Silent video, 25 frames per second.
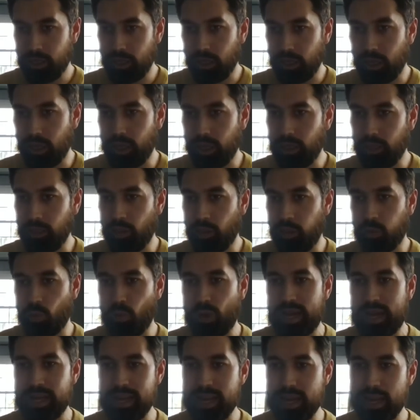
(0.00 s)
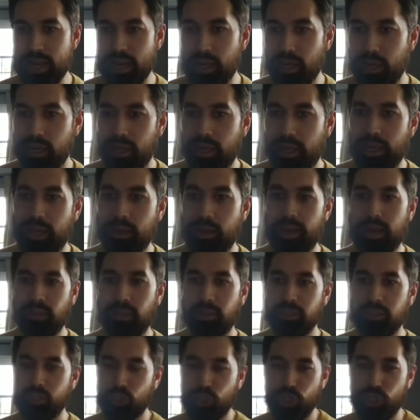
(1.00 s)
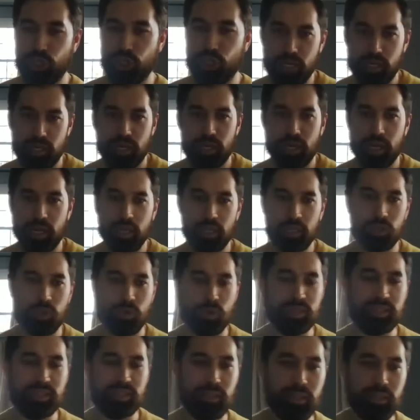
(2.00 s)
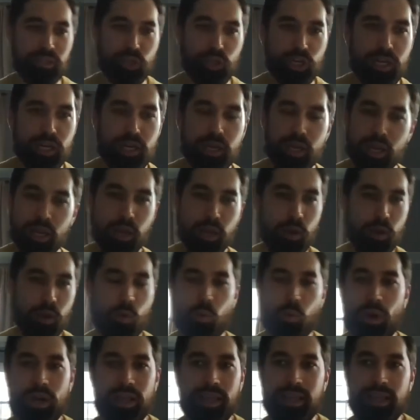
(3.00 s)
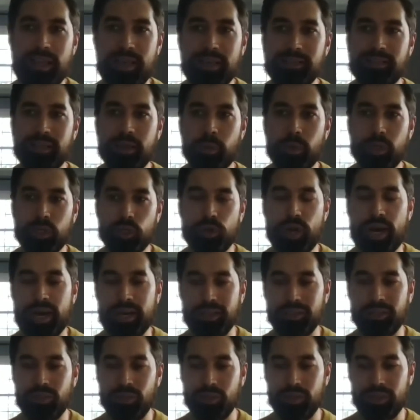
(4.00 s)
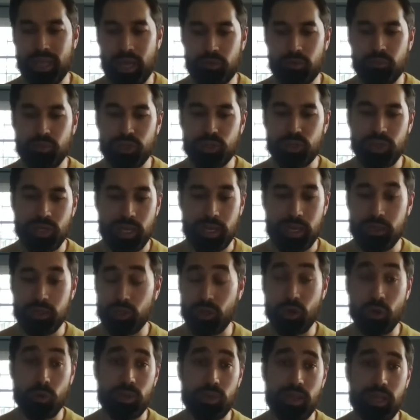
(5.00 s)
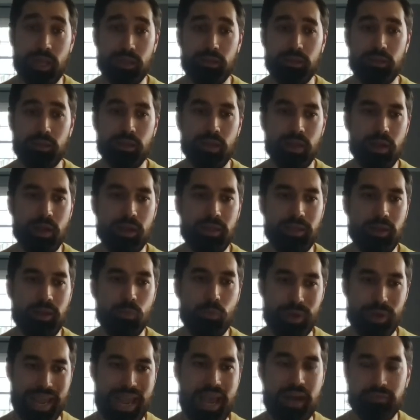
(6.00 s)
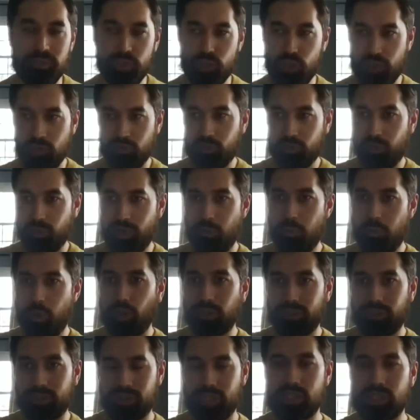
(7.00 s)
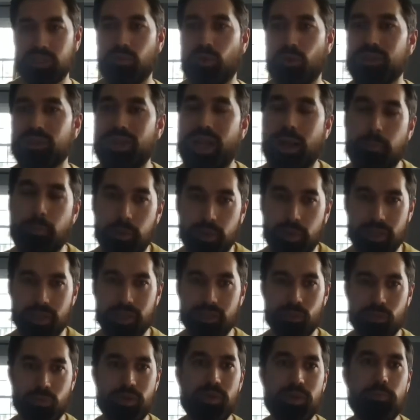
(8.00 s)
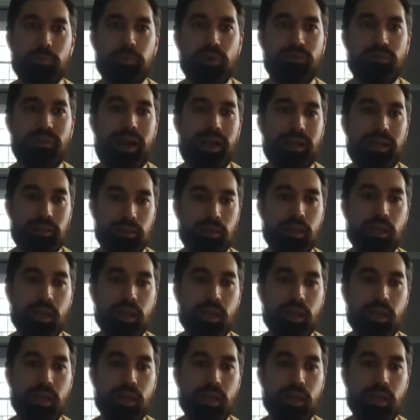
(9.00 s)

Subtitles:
Lithuania LNG, U.S. LNG. One of the things that we're trying to do in that region, and that we have achieved with the Baltic states, for example, is we provide.